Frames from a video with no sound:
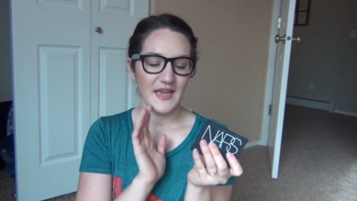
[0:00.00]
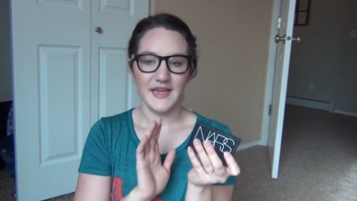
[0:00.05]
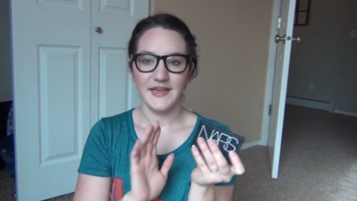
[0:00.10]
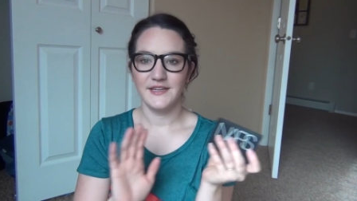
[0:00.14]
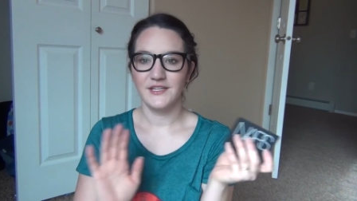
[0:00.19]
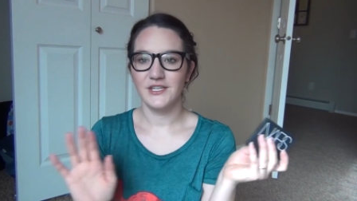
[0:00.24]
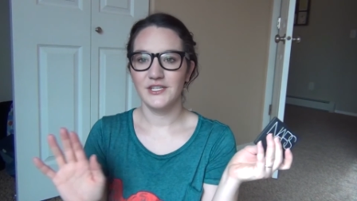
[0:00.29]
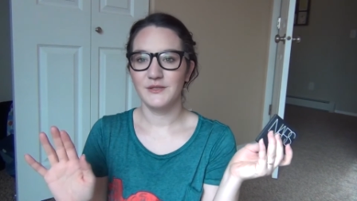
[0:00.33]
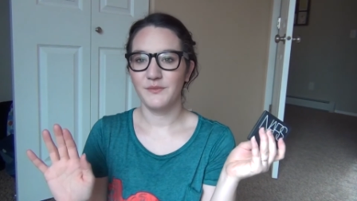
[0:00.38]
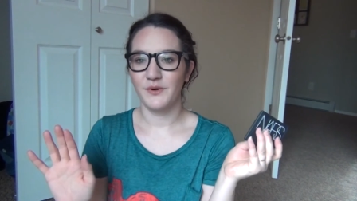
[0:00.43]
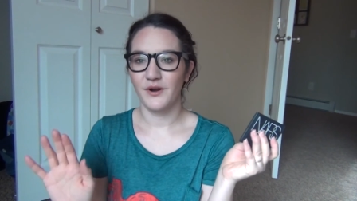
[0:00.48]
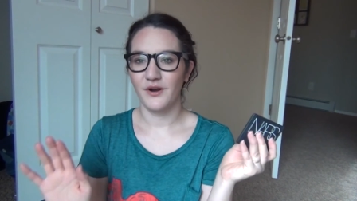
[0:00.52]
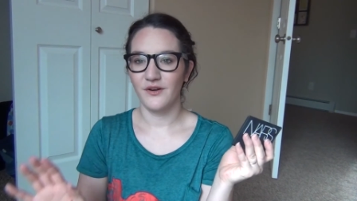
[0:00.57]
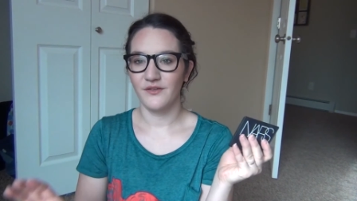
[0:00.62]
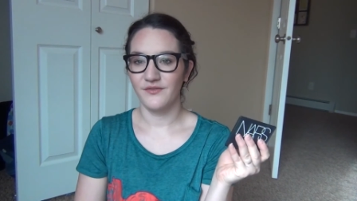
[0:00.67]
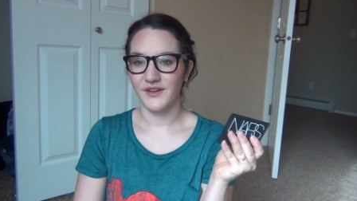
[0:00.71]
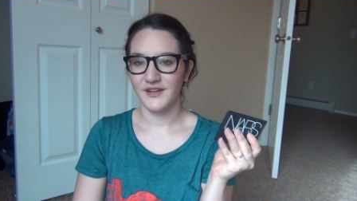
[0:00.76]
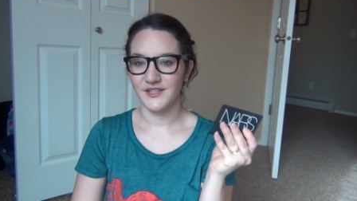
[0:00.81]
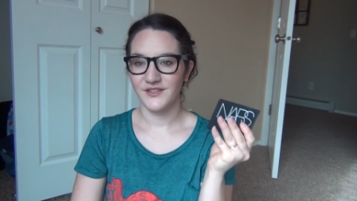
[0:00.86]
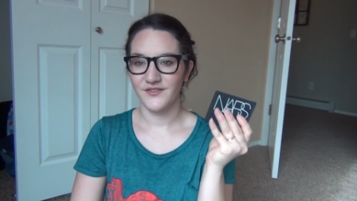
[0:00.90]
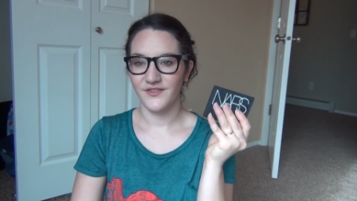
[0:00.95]
it's just
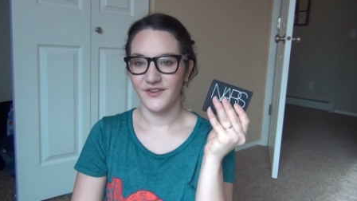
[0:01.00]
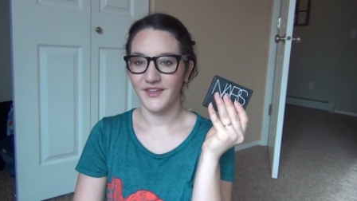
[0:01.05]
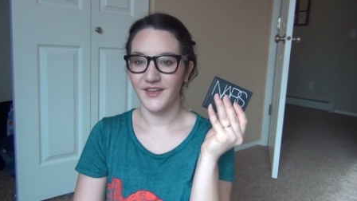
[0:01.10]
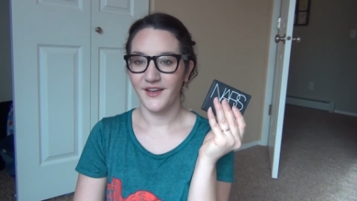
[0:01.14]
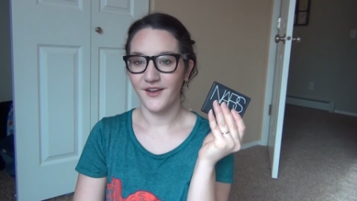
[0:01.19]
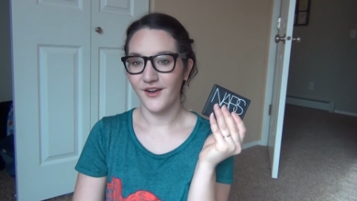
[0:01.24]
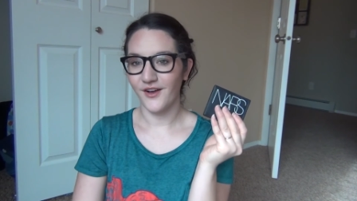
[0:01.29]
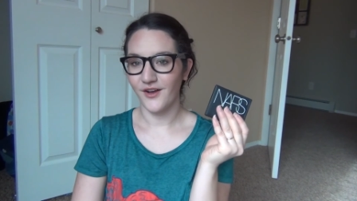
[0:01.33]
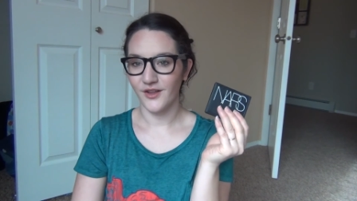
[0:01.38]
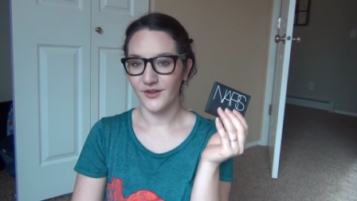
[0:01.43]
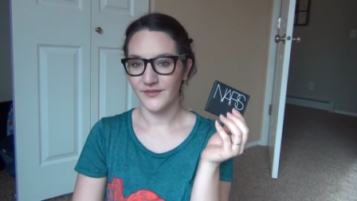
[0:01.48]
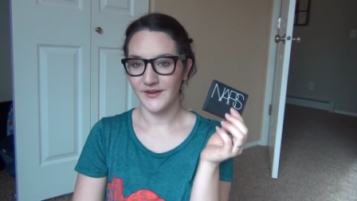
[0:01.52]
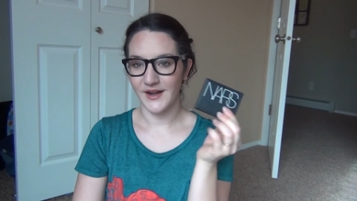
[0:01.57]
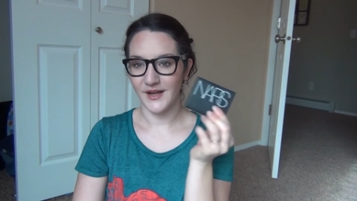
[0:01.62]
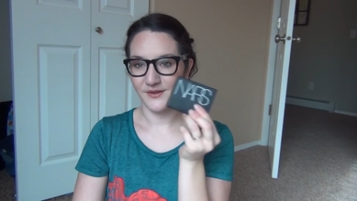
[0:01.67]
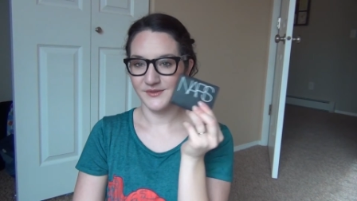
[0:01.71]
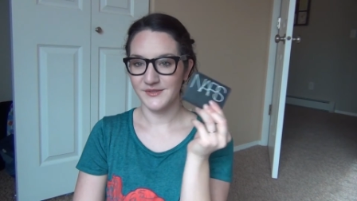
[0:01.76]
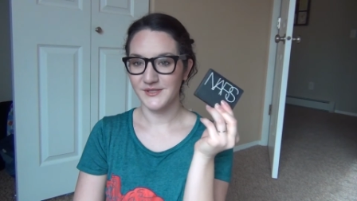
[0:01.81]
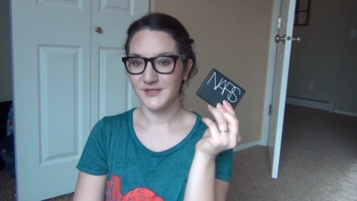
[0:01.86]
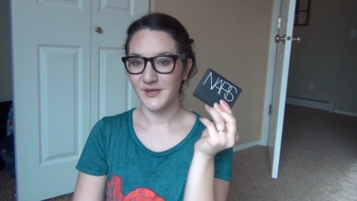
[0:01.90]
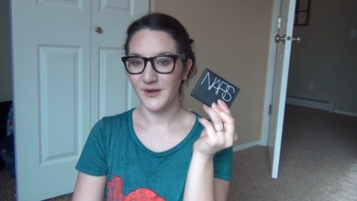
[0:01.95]
perfect for like all
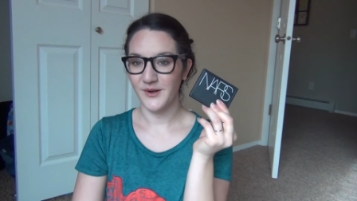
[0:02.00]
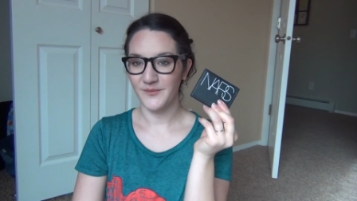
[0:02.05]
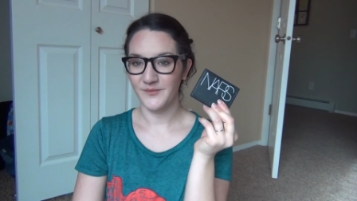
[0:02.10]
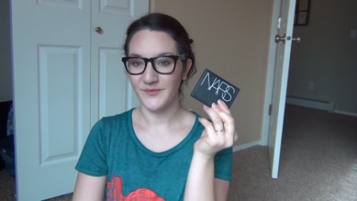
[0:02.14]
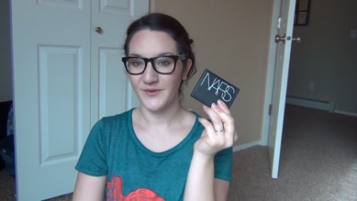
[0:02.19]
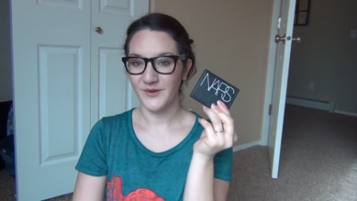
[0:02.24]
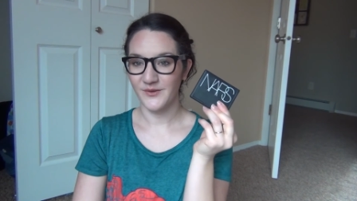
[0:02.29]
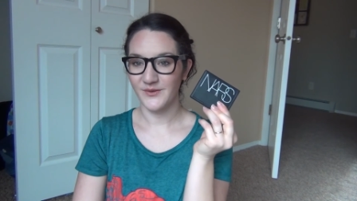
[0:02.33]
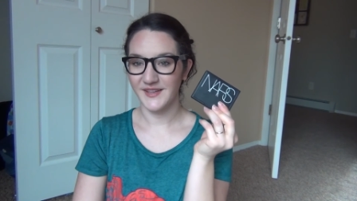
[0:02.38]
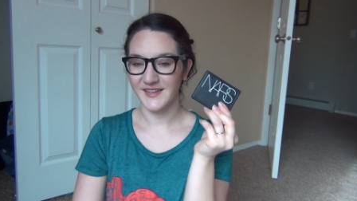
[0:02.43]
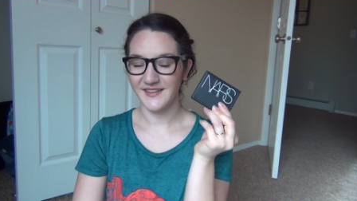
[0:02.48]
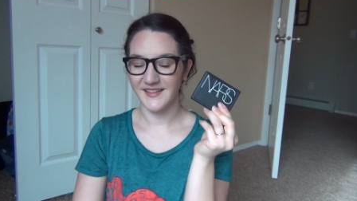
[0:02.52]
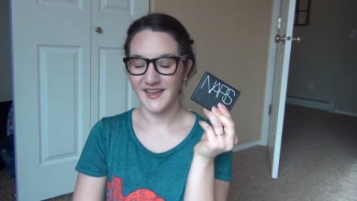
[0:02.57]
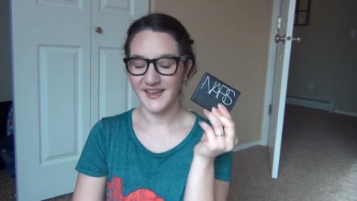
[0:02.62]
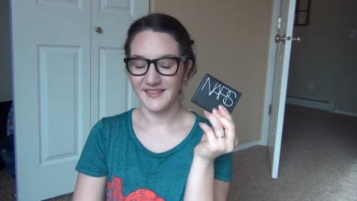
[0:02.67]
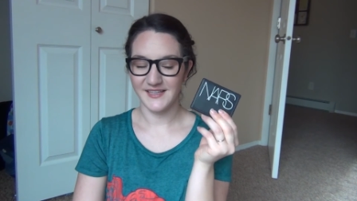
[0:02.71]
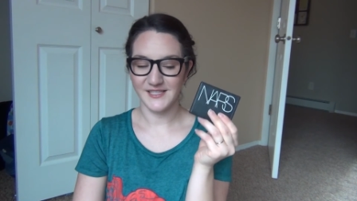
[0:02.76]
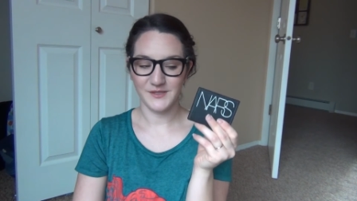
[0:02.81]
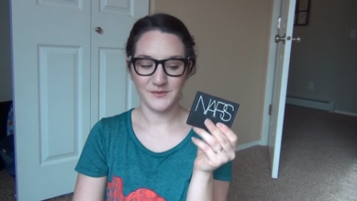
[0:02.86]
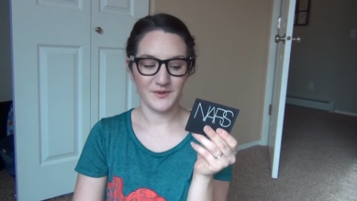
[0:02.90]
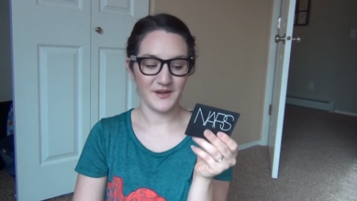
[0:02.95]
around. So really like this.